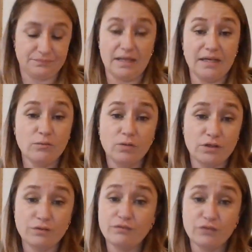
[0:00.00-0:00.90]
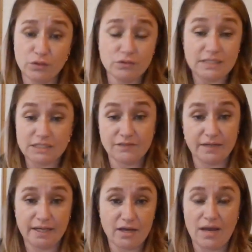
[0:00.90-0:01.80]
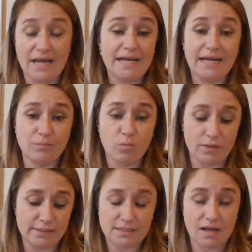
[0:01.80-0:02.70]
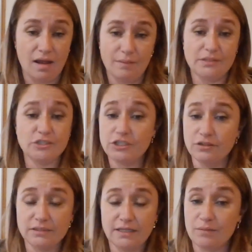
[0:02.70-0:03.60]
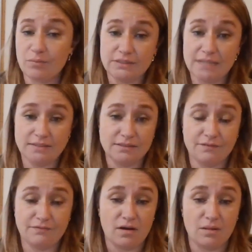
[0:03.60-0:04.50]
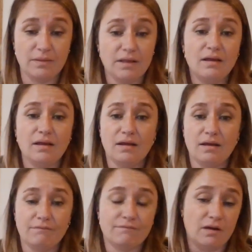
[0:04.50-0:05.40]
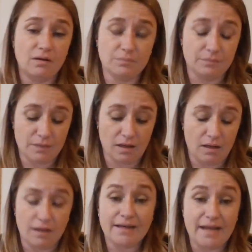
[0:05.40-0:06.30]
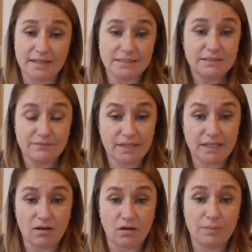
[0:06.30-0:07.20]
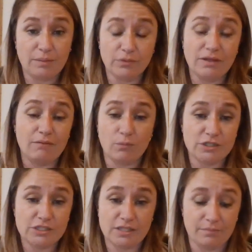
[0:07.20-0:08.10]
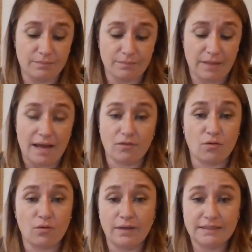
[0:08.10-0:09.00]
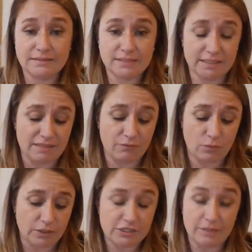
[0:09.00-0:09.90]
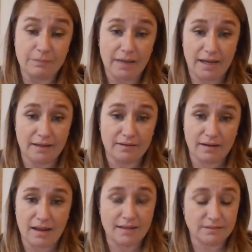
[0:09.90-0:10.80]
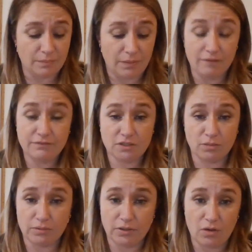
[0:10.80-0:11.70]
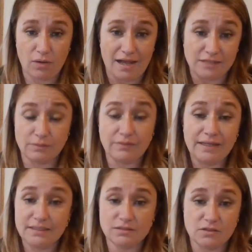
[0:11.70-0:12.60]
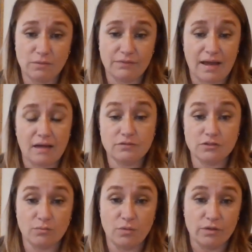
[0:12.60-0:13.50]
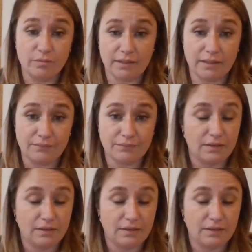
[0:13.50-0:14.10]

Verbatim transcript: Anyone who views this video at any point in time is shielded and protected from negativity or people that would wish them bad or entities that would wish them bad. As above, so below, as within, so without, so mote it be.